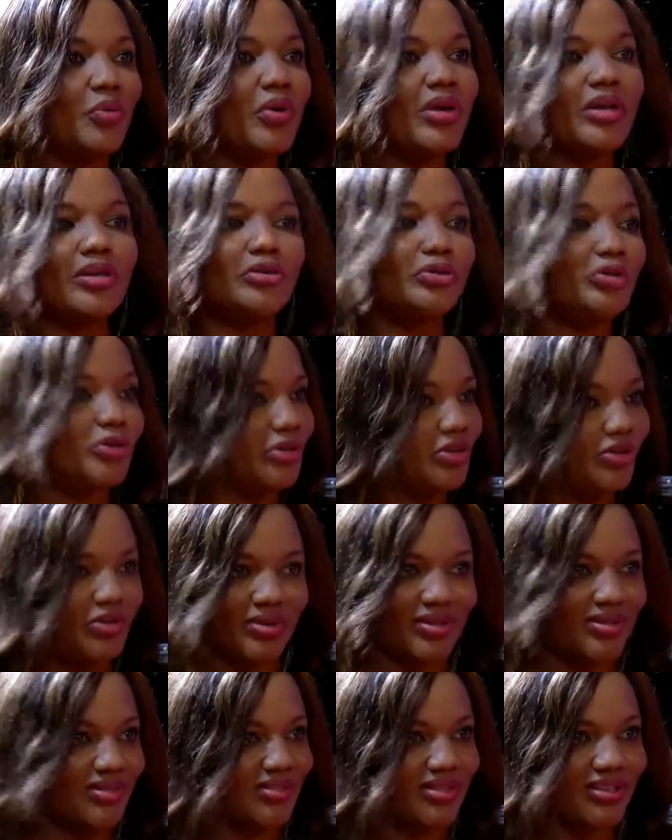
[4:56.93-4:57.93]
We knew you
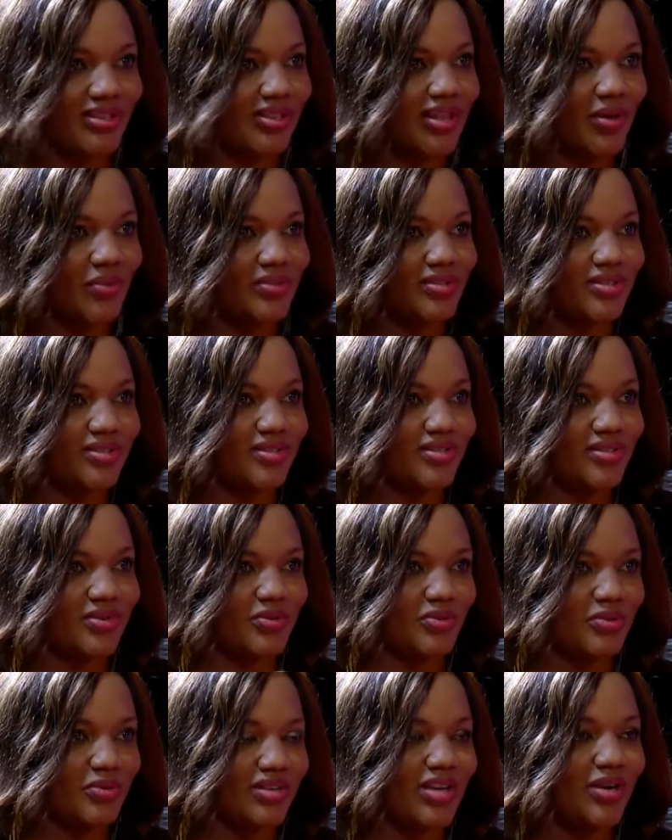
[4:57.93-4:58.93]
could sing, there was
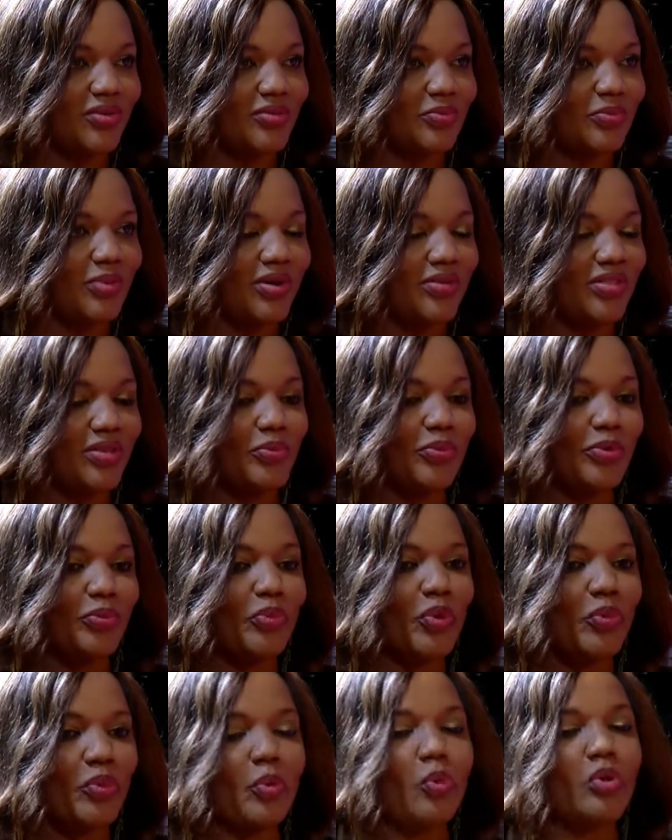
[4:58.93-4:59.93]
no doubt about that,
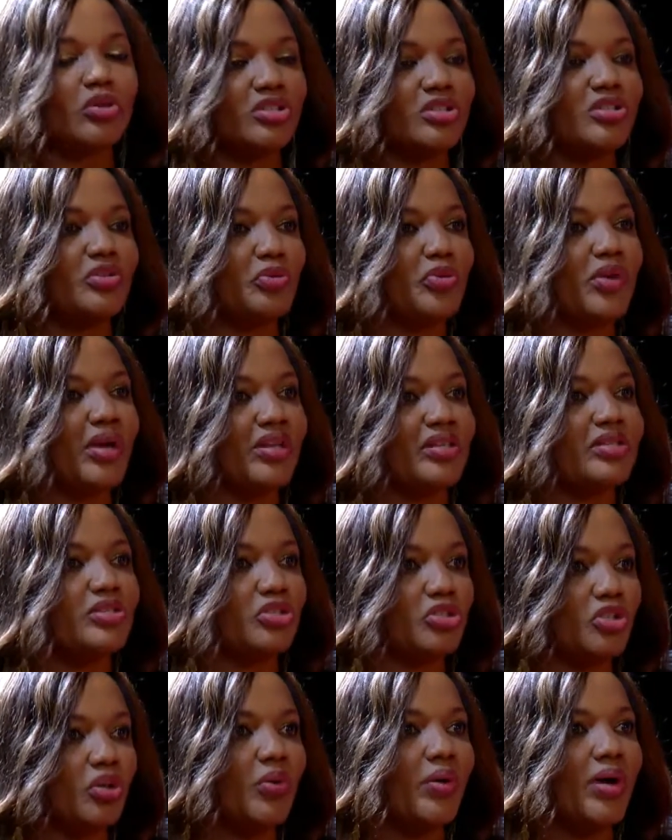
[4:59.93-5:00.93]
but when we watched the
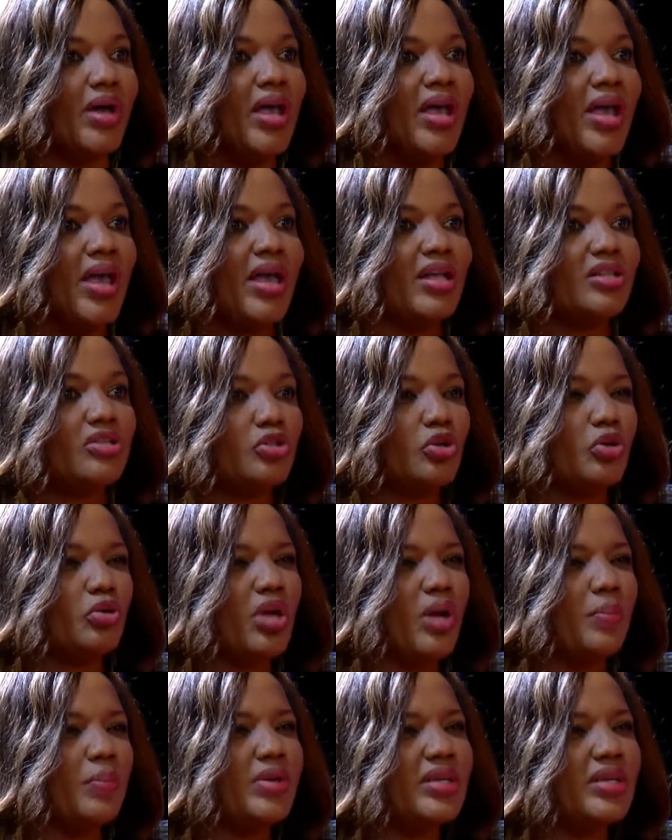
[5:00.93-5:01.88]
reality show and saw your